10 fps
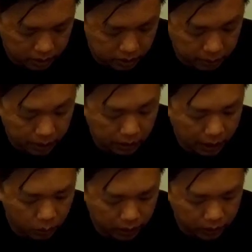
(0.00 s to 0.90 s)
say about
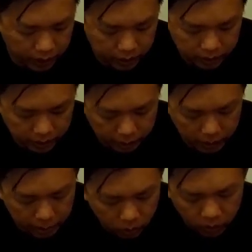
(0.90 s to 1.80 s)
lightweight, right? I
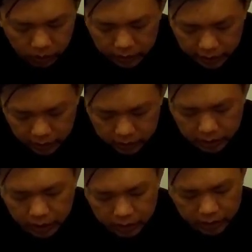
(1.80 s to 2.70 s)
remember one of the years
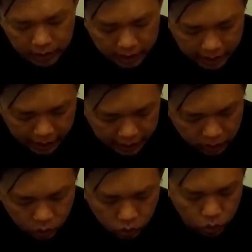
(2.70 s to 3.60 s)
I
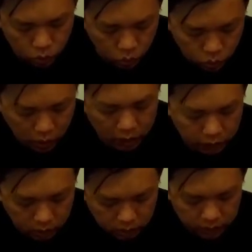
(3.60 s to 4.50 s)
used to
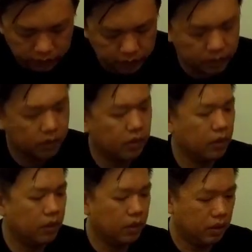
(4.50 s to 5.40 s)
travel
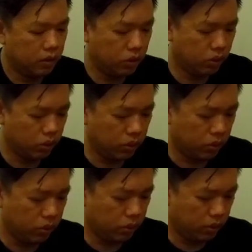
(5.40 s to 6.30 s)
to,
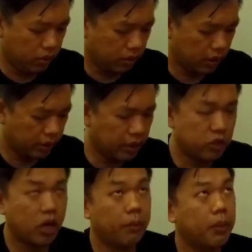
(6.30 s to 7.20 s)
I think,
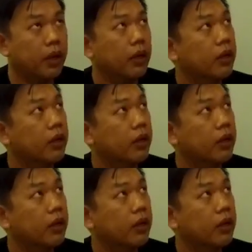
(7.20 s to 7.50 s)
Chiang Mai